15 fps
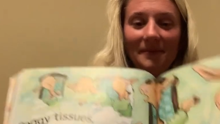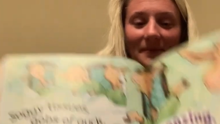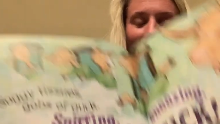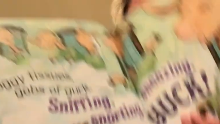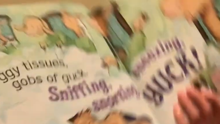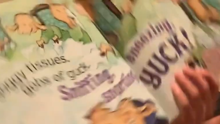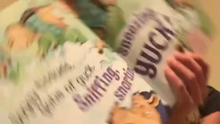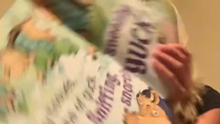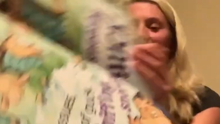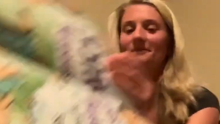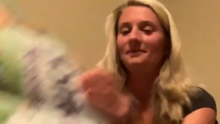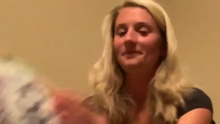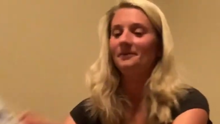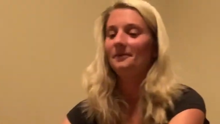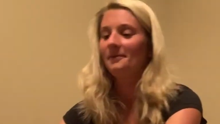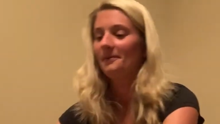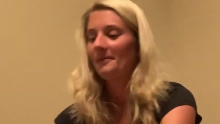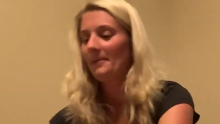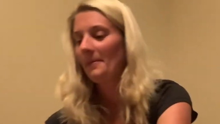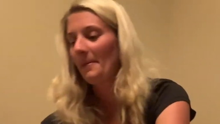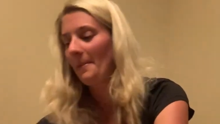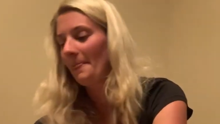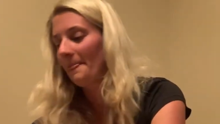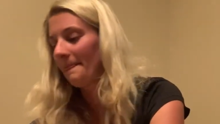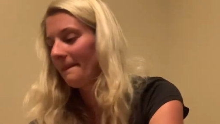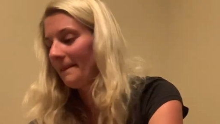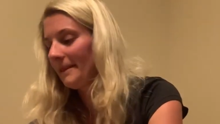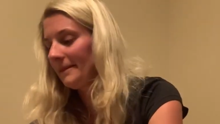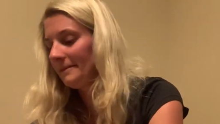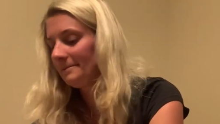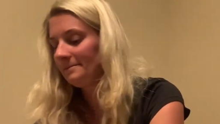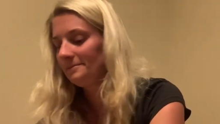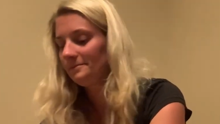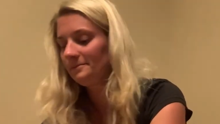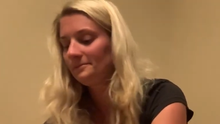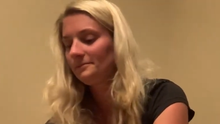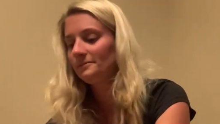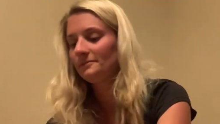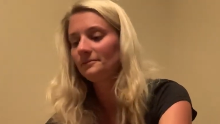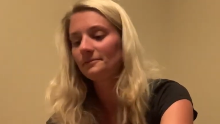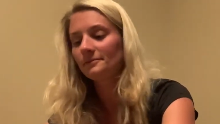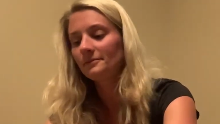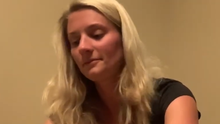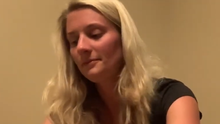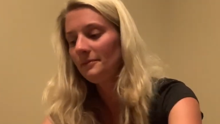Nothing is said.